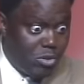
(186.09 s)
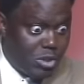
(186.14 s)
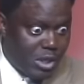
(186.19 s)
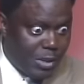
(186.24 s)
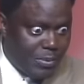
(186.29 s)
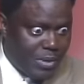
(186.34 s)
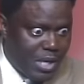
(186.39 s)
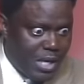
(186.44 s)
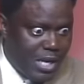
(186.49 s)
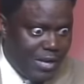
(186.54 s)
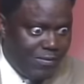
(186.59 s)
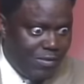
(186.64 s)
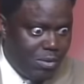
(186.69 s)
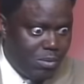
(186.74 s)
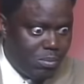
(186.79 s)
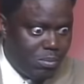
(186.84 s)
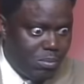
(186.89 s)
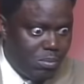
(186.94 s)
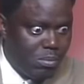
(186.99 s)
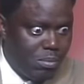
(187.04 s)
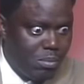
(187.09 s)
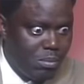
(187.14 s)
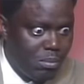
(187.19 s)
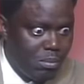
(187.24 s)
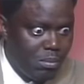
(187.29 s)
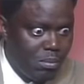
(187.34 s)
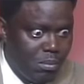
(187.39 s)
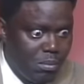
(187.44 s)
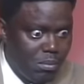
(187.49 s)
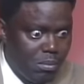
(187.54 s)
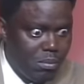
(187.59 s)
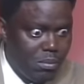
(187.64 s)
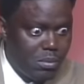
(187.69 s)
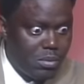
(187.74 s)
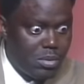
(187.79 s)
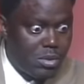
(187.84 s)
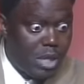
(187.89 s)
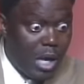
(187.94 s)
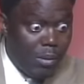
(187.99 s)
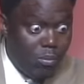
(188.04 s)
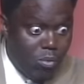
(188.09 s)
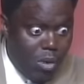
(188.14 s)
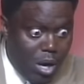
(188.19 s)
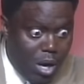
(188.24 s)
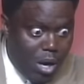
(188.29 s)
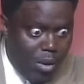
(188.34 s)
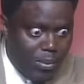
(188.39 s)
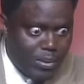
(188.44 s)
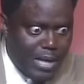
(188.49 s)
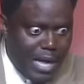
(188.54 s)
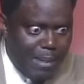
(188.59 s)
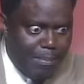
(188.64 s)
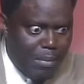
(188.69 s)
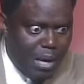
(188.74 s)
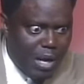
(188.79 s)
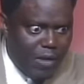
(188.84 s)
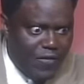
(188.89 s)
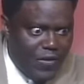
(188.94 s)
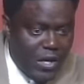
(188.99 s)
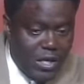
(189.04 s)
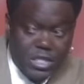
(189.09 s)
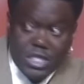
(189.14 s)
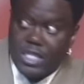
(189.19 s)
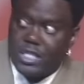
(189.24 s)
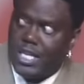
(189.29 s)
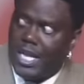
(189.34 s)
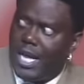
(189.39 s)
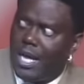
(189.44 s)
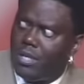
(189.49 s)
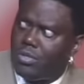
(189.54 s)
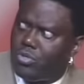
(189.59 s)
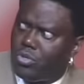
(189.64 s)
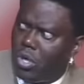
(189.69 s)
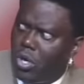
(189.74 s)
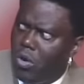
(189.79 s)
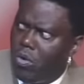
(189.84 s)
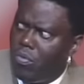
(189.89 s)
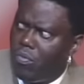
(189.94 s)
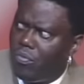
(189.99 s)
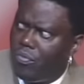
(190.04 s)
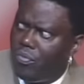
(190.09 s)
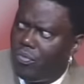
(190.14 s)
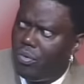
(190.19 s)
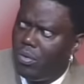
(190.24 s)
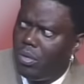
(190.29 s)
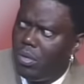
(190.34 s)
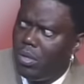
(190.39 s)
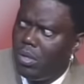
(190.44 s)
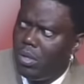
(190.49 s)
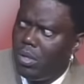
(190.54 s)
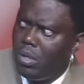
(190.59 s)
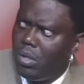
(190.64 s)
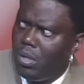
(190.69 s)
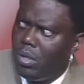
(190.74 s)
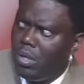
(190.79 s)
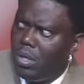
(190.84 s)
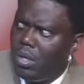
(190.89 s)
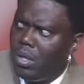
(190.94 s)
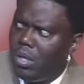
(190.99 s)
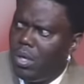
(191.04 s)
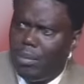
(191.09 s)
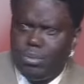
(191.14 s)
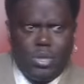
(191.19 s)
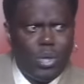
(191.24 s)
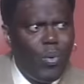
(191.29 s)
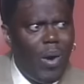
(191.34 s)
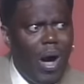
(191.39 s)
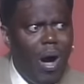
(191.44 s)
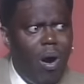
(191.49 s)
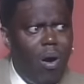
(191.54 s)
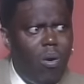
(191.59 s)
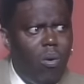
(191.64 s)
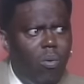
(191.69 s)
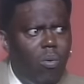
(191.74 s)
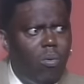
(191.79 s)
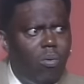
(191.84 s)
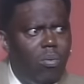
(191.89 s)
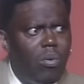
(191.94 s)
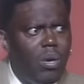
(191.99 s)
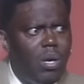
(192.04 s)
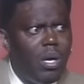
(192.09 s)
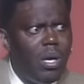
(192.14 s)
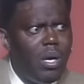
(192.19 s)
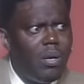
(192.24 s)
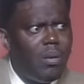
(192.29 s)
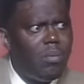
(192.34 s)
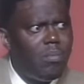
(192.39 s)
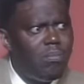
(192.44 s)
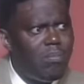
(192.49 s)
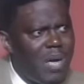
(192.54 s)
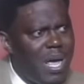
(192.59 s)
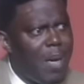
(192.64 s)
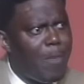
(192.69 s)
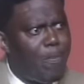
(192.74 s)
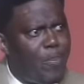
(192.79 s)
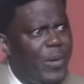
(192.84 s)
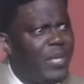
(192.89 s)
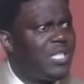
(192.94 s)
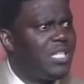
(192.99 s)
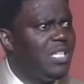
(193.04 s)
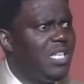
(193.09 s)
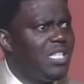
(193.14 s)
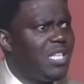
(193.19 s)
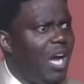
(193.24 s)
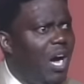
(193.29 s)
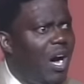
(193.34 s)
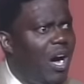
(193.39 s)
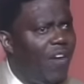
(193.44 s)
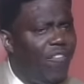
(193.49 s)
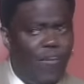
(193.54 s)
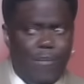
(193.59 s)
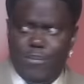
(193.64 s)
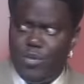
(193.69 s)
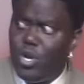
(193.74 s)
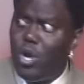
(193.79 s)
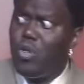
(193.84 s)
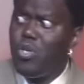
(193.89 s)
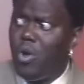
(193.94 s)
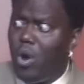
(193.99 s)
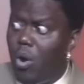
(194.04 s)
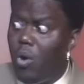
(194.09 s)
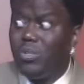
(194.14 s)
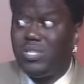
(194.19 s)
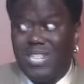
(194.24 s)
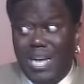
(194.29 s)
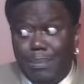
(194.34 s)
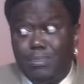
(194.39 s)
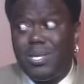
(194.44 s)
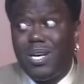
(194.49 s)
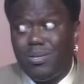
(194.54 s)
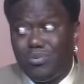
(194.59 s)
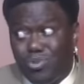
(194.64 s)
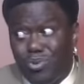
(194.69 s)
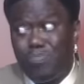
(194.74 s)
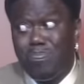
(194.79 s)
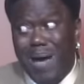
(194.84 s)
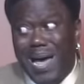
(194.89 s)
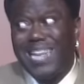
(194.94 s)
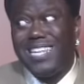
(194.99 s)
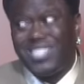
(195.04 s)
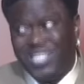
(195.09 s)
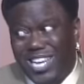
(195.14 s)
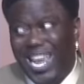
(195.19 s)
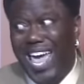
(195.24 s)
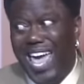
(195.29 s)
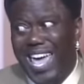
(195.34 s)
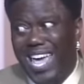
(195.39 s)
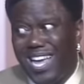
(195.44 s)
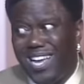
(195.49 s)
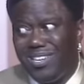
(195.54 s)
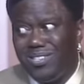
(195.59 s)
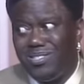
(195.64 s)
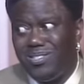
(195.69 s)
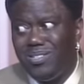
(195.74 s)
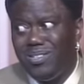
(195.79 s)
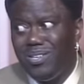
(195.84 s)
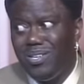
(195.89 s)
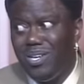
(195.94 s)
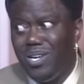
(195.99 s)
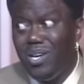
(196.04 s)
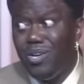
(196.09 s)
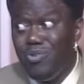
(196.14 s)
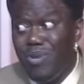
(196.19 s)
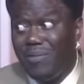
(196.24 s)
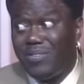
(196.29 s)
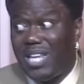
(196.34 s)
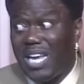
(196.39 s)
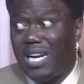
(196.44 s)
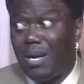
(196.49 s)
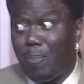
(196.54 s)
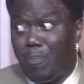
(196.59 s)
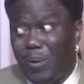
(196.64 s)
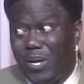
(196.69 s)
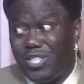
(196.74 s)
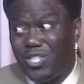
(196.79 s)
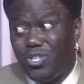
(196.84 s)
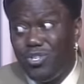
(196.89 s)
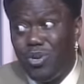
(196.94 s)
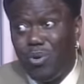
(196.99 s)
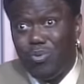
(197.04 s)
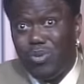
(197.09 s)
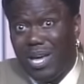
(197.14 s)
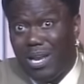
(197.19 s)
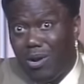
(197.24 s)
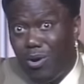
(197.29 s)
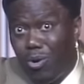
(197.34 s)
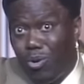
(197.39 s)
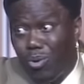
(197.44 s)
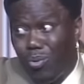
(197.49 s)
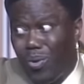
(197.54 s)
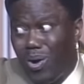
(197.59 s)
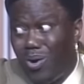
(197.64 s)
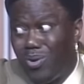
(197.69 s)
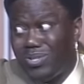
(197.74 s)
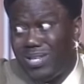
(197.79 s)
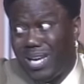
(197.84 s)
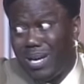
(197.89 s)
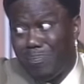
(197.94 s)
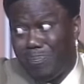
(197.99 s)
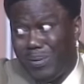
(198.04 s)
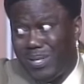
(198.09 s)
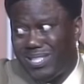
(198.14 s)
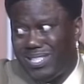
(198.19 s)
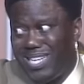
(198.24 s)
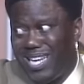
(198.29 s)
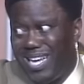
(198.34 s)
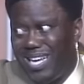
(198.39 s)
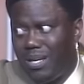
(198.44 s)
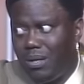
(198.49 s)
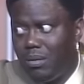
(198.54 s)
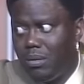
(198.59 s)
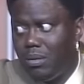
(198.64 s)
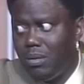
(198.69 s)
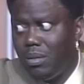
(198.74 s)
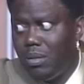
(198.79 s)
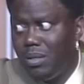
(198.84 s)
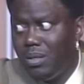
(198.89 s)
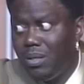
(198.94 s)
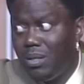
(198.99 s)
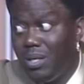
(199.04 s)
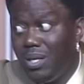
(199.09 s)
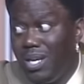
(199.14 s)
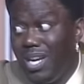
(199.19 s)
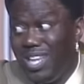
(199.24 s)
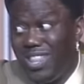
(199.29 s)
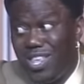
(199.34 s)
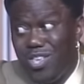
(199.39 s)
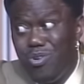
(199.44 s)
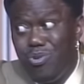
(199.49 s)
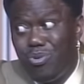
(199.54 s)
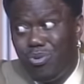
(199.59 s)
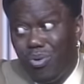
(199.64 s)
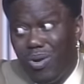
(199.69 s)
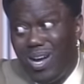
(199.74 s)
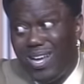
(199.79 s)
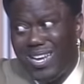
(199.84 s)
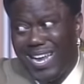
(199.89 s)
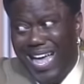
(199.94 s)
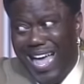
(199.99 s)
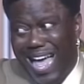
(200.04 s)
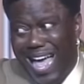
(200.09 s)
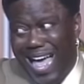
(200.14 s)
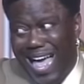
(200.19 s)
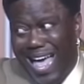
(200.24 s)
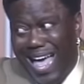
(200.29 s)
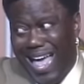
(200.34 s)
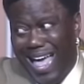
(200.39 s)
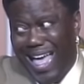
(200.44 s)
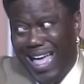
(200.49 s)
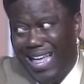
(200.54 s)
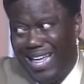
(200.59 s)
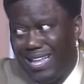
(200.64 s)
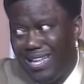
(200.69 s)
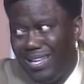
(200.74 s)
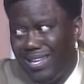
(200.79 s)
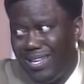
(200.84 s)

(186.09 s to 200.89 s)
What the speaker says: You see what's in the living room? Something wrong with that motherfucker. See, tell the truth. But you old. Man, pissing is hard for him. You know you old. See, I'm telling you, body change. You ever take a piss? You know you got a hole in the wall and take a piss now? And then you grunt. Ah!